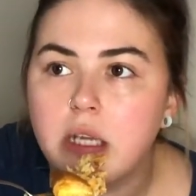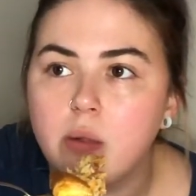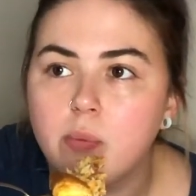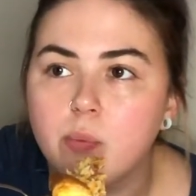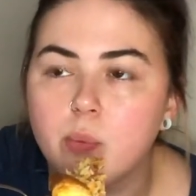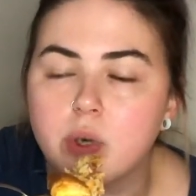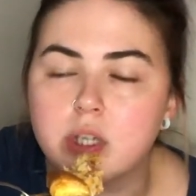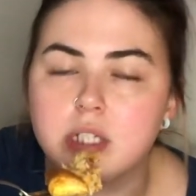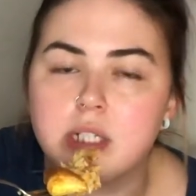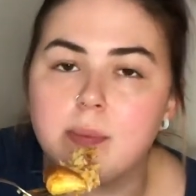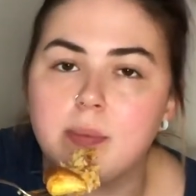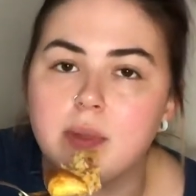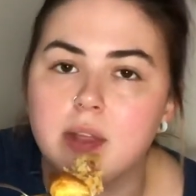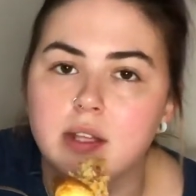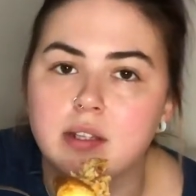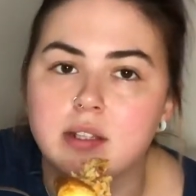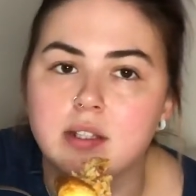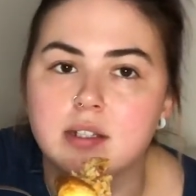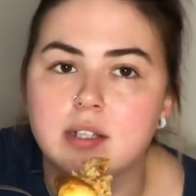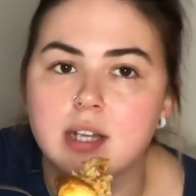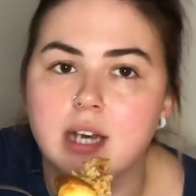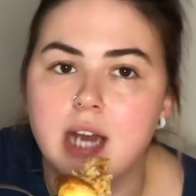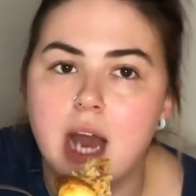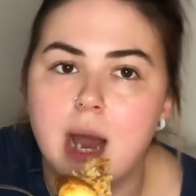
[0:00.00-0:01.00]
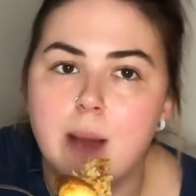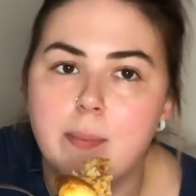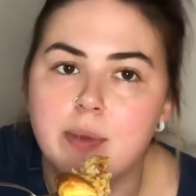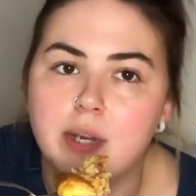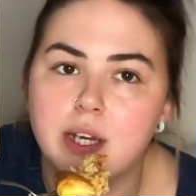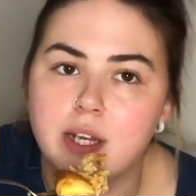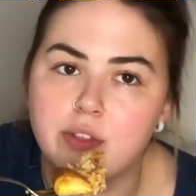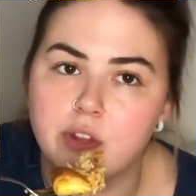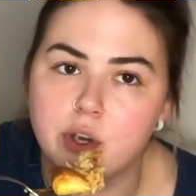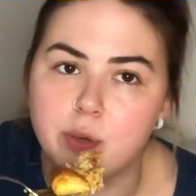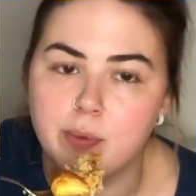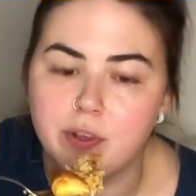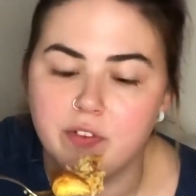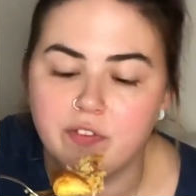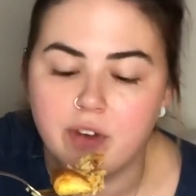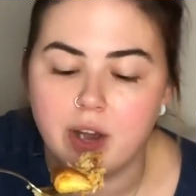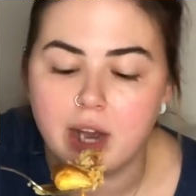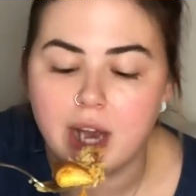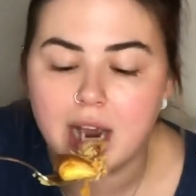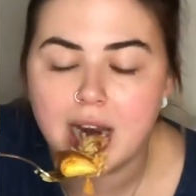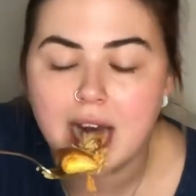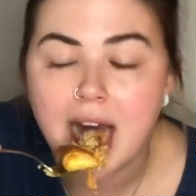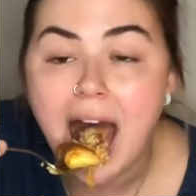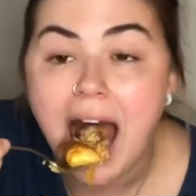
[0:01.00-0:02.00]
where something like this can happen and they'll be
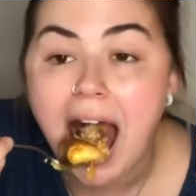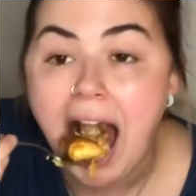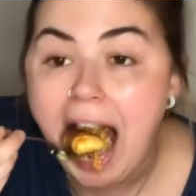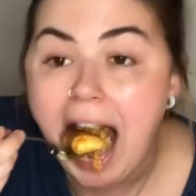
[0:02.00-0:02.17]
fine.